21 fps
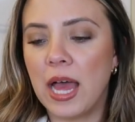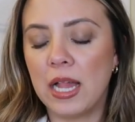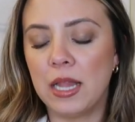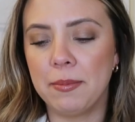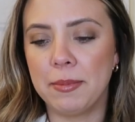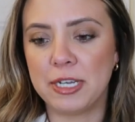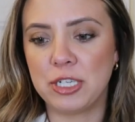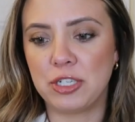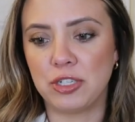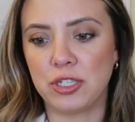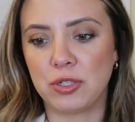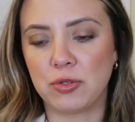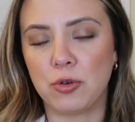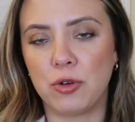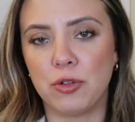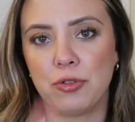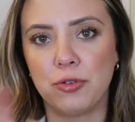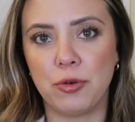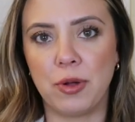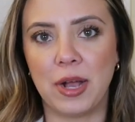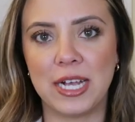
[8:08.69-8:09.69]
elementary
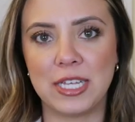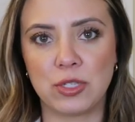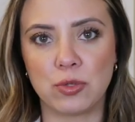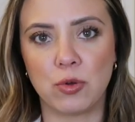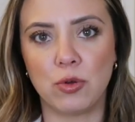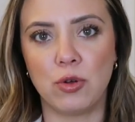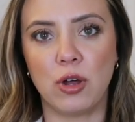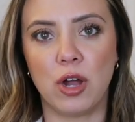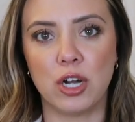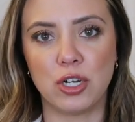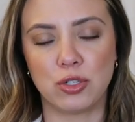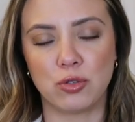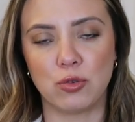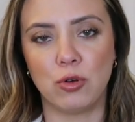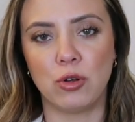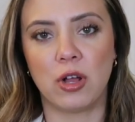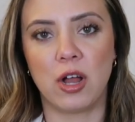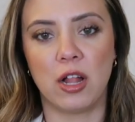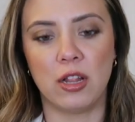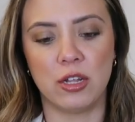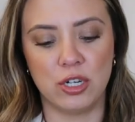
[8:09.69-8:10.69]
school through high school, our
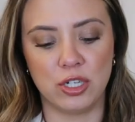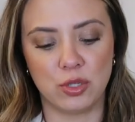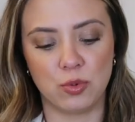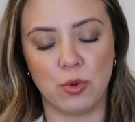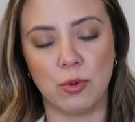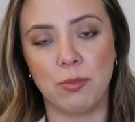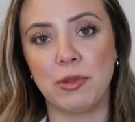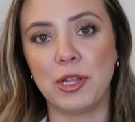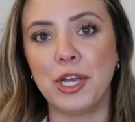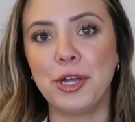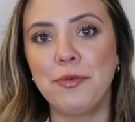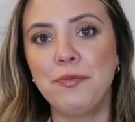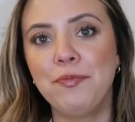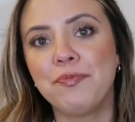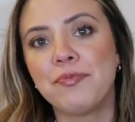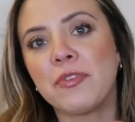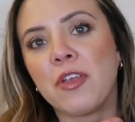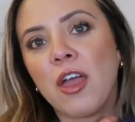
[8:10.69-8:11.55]
school colors were blue.